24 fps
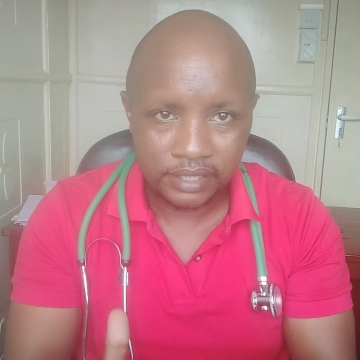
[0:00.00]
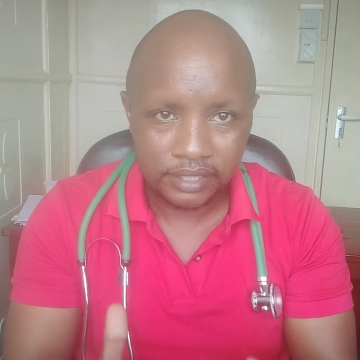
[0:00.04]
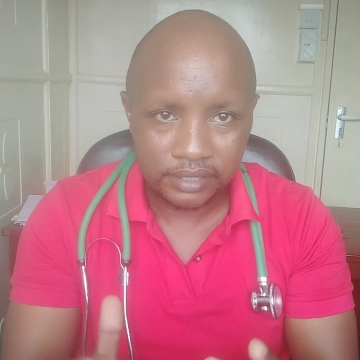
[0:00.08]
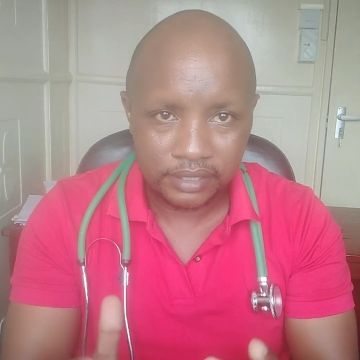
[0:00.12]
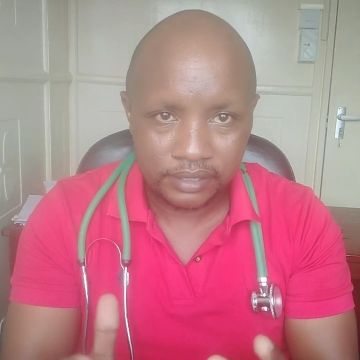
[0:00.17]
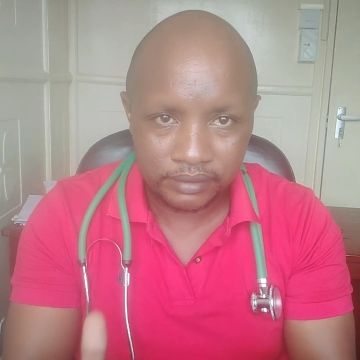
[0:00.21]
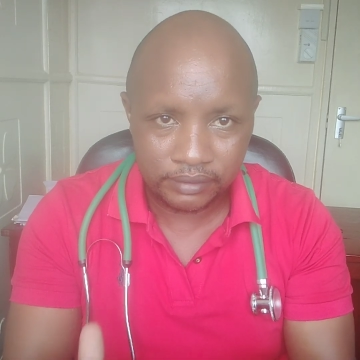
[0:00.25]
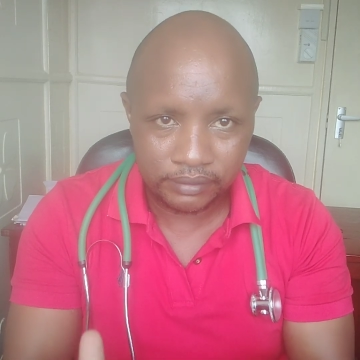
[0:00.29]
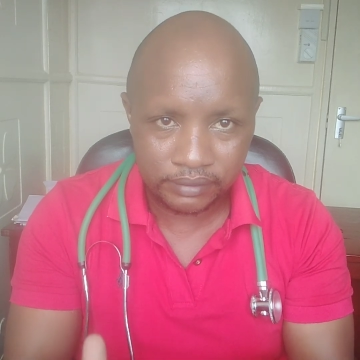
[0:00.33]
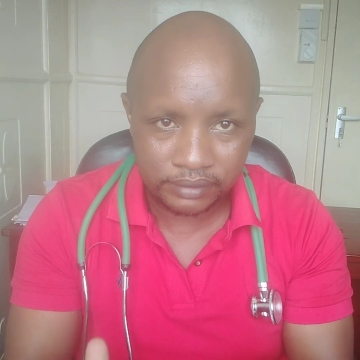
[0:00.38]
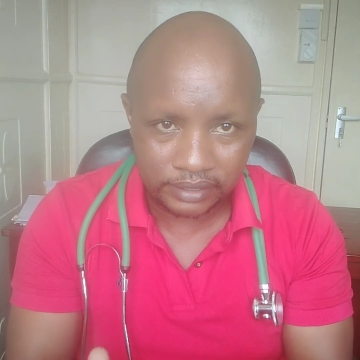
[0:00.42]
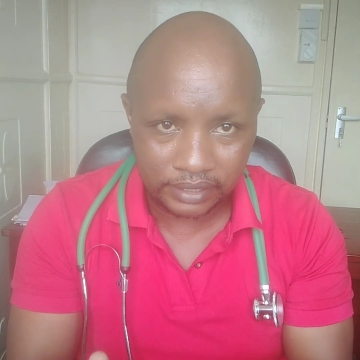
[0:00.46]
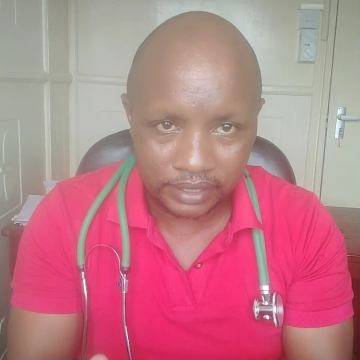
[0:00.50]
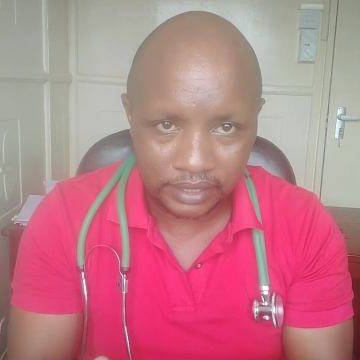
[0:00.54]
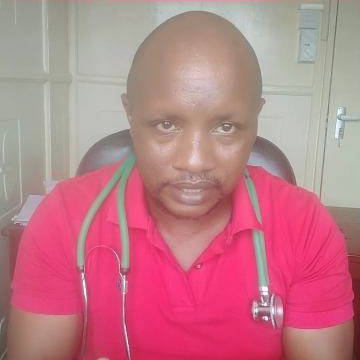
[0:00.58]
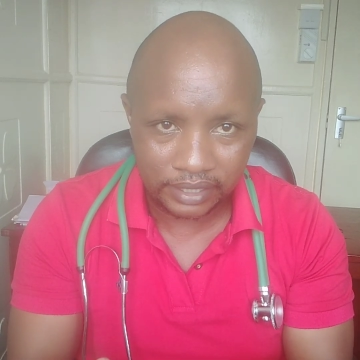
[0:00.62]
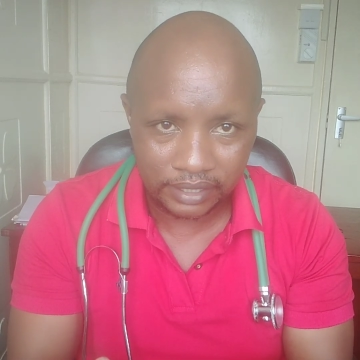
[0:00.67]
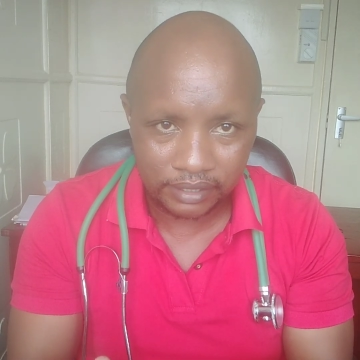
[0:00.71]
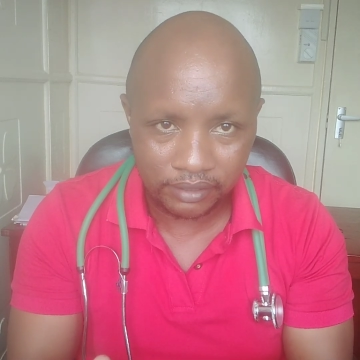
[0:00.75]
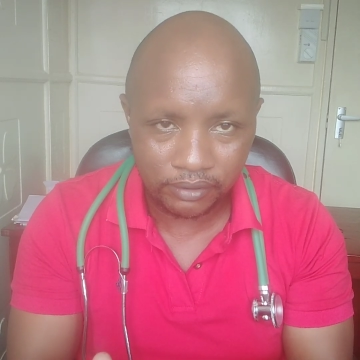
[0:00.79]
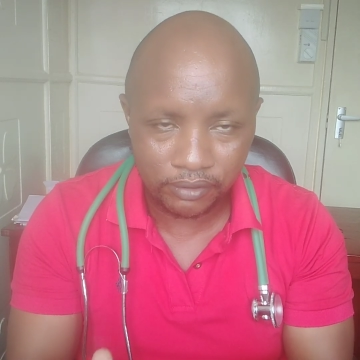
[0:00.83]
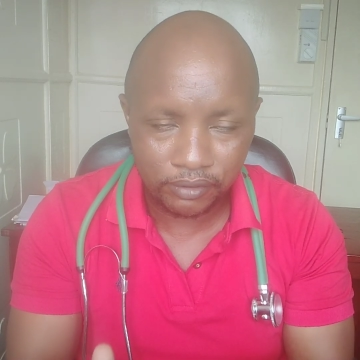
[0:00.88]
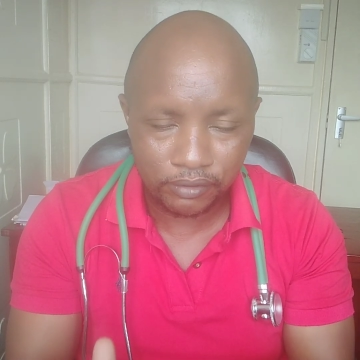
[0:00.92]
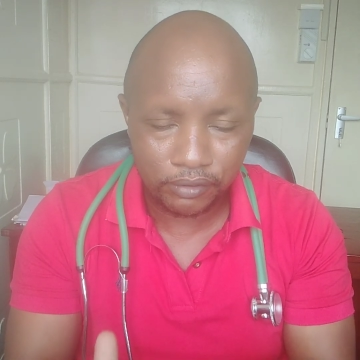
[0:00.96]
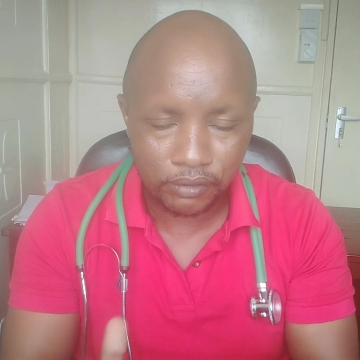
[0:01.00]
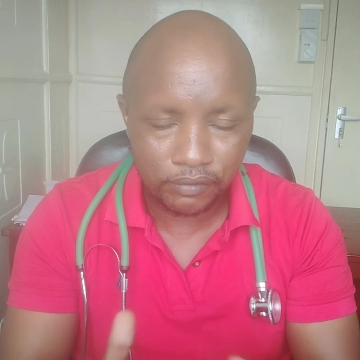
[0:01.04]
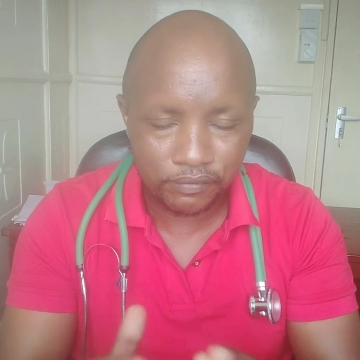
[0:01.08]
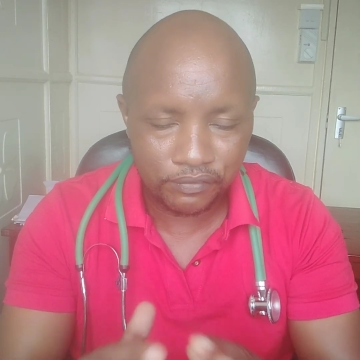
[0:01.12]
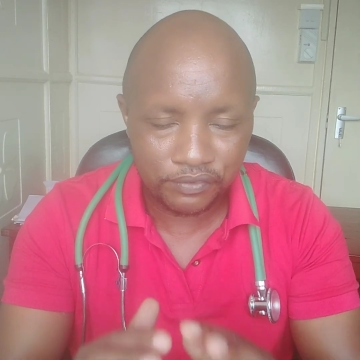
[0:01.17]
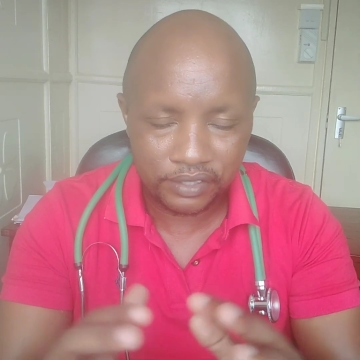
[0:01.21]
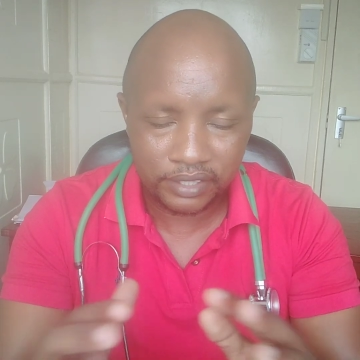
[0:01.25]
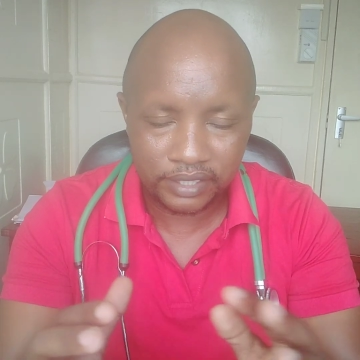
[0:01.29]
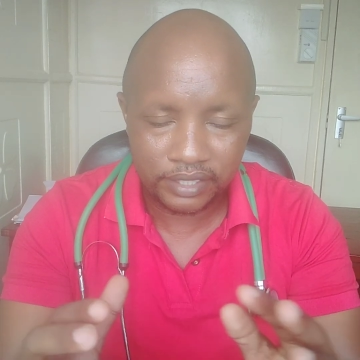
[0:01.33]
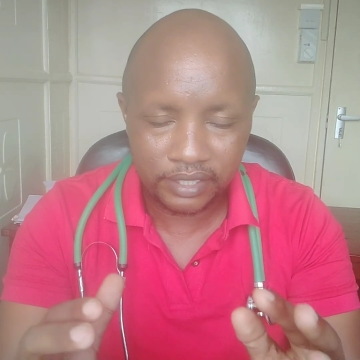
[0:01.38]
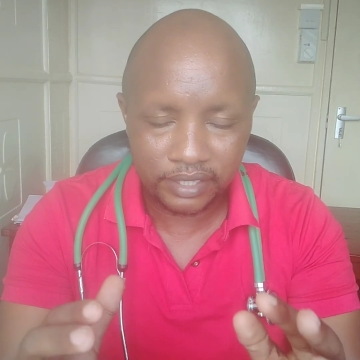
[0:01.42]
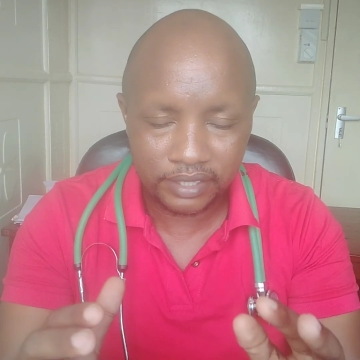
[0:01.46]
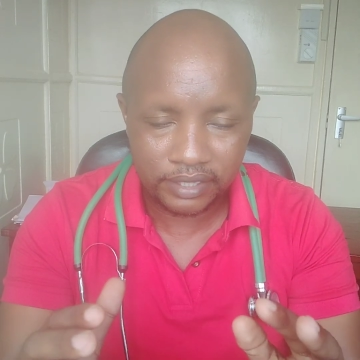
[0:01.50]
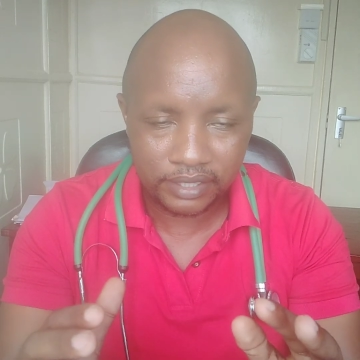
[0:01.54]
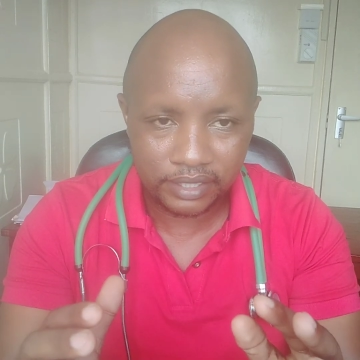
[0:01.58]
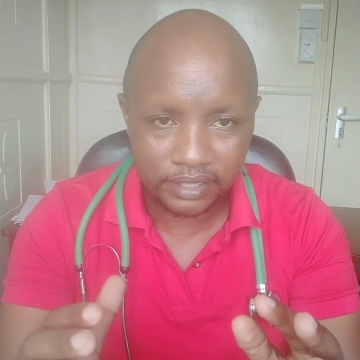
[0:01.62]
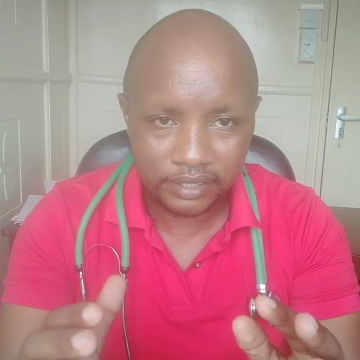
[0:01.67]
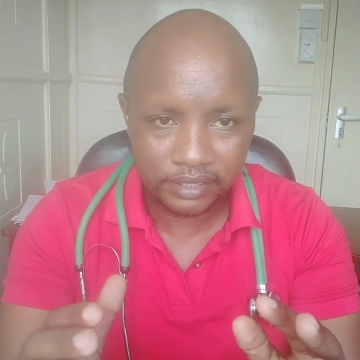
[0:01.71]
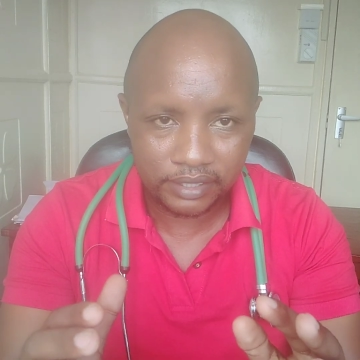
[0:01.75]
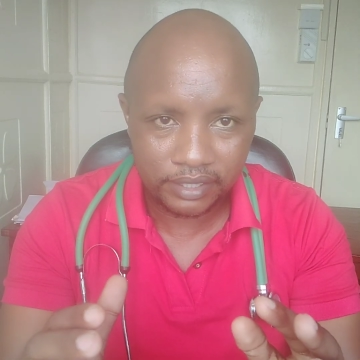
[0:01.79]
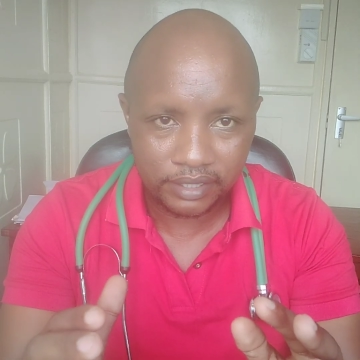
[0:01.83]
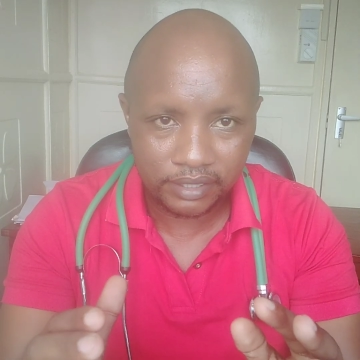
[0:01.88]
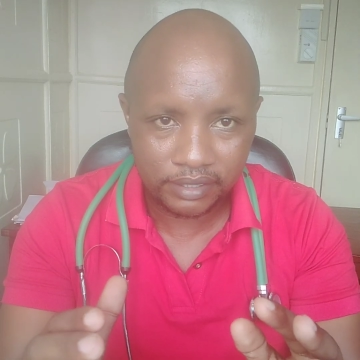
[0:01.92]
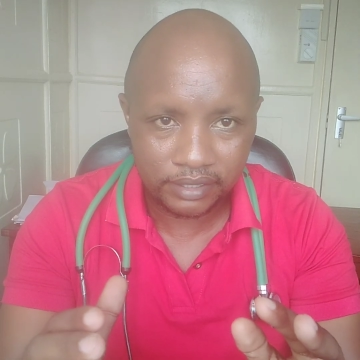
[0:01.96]
uterus or of
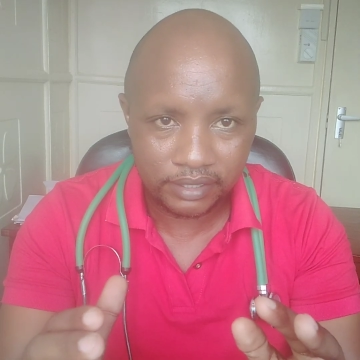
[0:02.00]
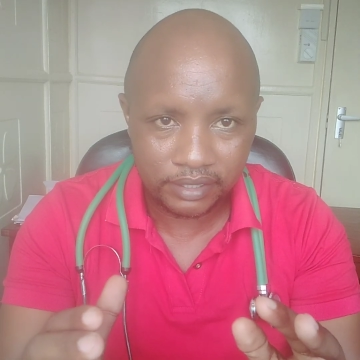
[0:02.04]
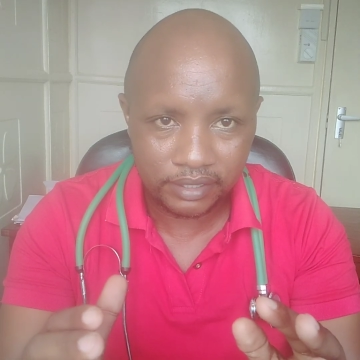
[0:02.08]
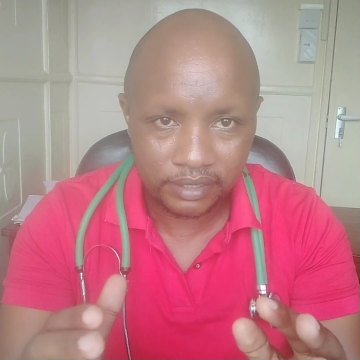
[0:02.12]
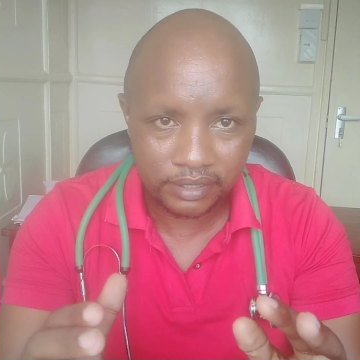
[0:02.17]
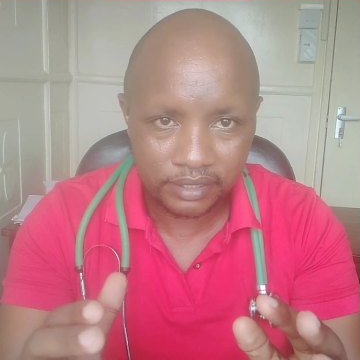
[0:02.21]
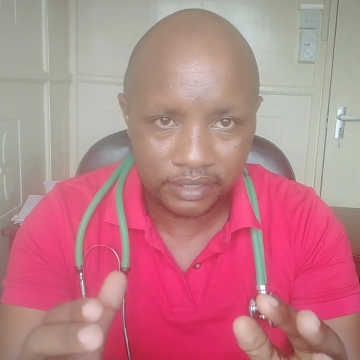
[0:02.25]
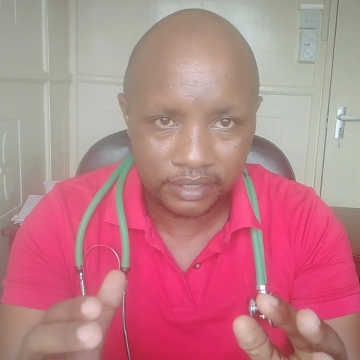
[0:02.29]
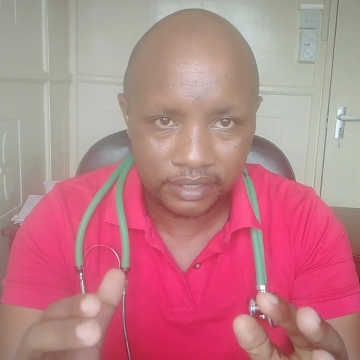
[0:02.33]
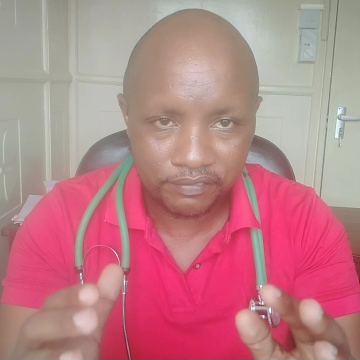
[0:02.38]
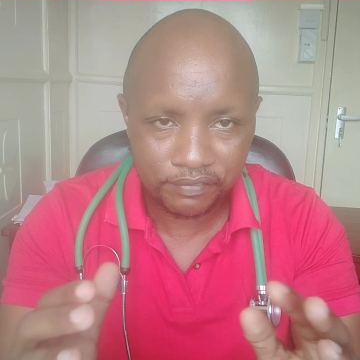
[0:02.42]
the